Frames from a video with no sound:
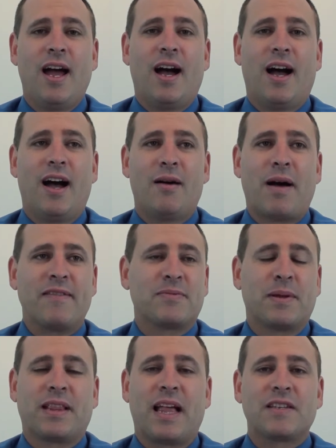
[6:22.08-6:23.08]
I've
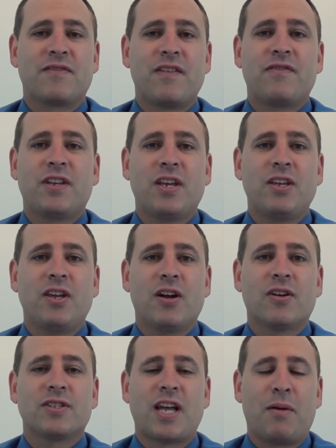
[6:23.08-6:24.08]
spent the last 15
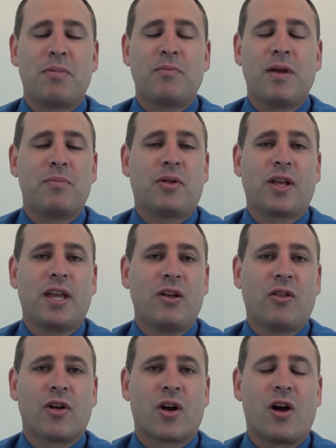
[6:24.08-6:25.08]
years helping people
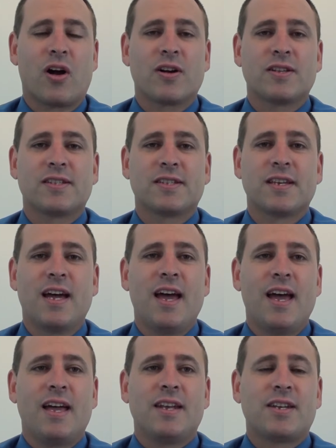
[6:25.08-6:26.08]
heal their hearts,
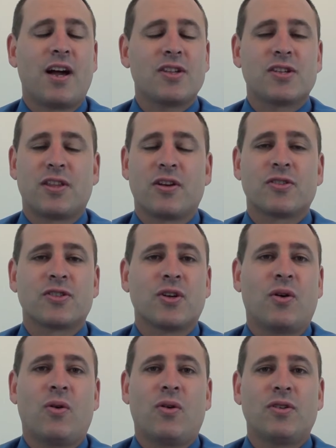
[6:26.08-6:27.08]
touch their
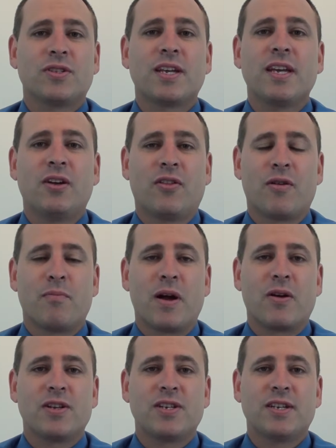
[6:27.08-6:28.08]
souls, heal their
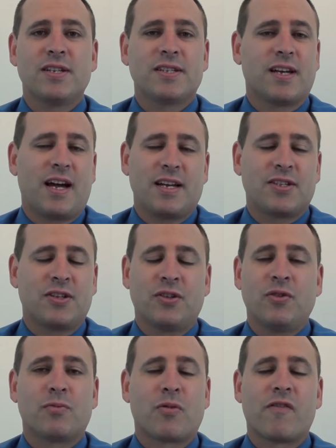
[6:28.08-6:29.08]
marriages. I still
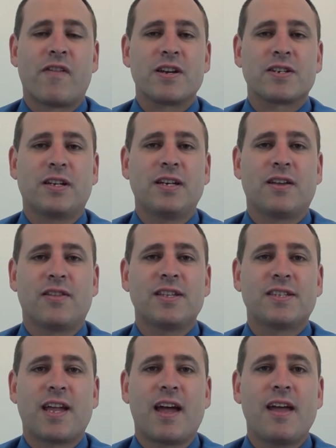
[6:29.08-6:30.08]
do it professionally to
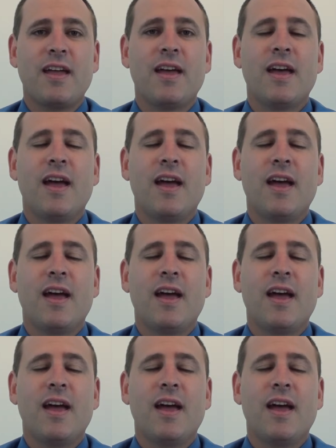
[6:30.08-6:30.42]
this day.